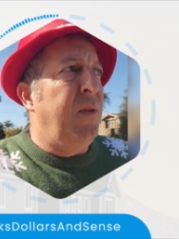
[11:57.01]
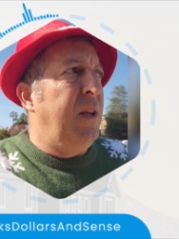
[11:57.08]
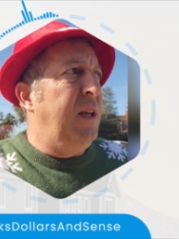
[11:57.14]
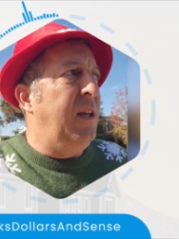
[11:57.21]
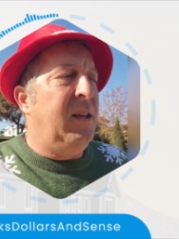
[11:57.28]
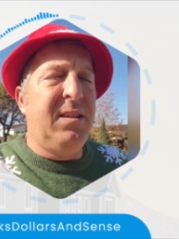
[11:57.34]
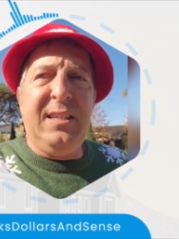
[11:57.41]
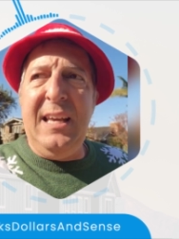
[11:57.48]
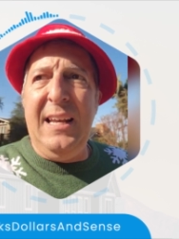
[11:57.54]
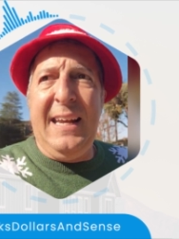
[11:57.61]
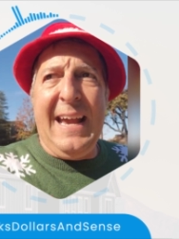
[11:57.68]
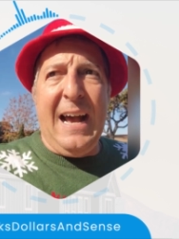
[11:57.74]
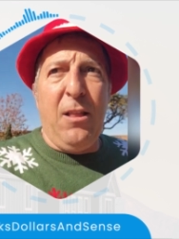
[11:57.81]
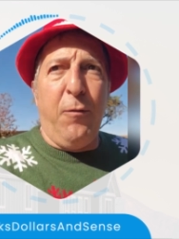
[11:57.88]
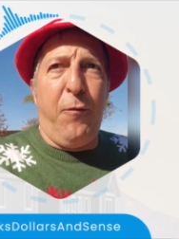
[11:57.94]
is in
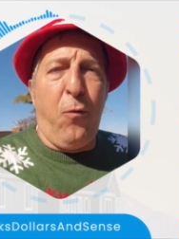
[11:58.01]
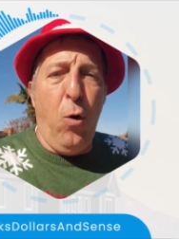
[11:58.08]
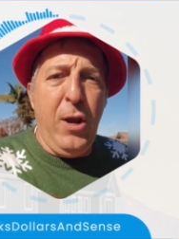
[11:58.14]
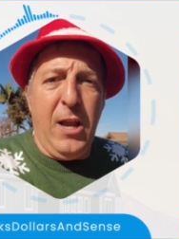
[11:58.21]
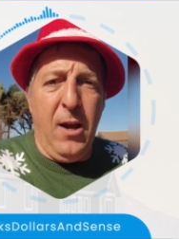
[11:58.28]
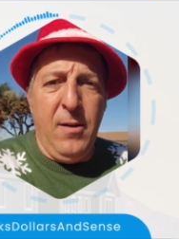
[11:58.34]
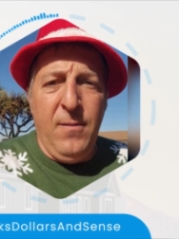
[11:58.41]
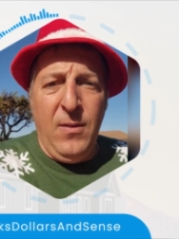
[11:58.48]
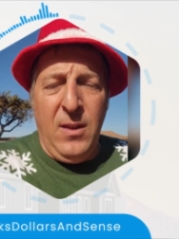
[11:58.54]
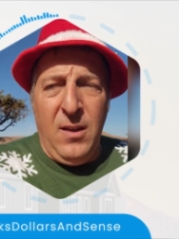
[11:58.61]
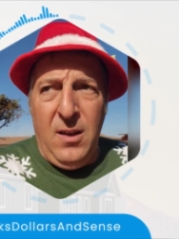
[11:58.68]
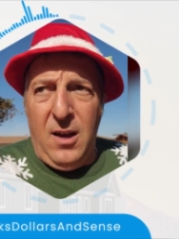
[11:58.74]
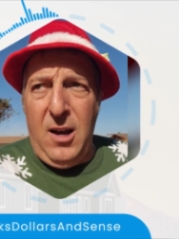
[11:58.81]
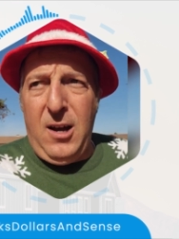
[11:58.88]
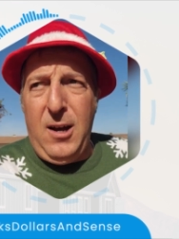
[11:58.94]
California.
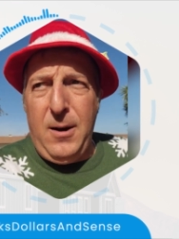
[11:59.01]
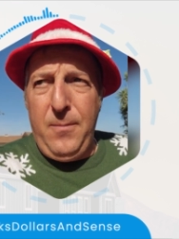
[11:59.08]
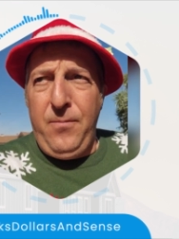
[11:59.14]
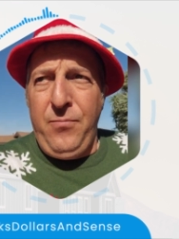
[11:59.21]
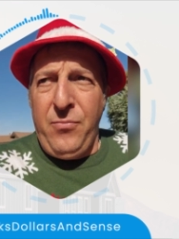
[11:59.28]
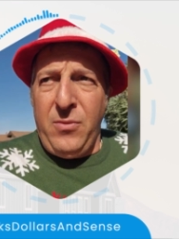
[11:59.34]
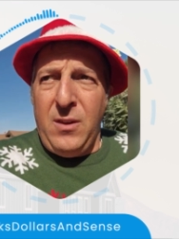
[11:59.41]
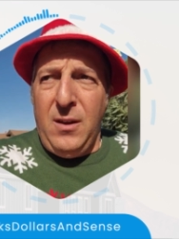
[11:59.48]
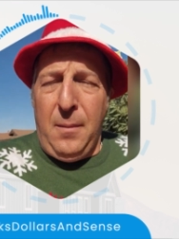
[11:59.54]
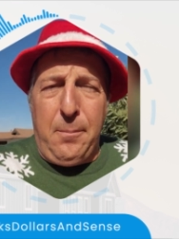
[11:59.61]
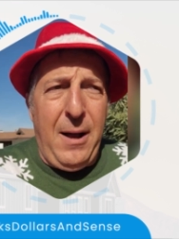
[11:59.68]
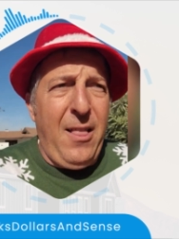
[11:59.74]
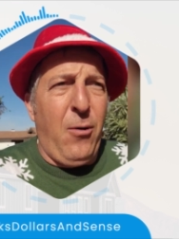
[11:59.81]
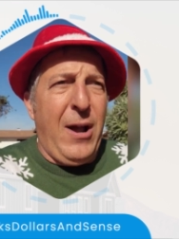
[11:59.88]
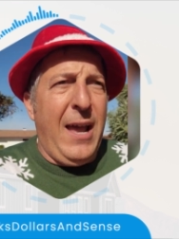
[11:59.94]
Uh,
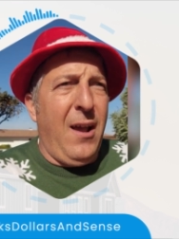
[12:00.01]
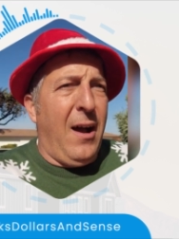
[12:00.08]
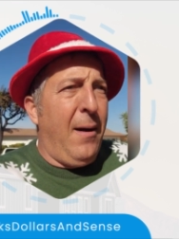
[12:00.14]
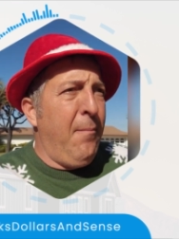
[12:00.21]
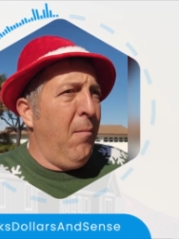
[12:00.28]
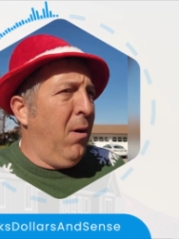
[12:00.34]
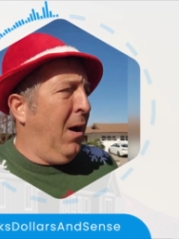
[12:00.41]
by the way, I,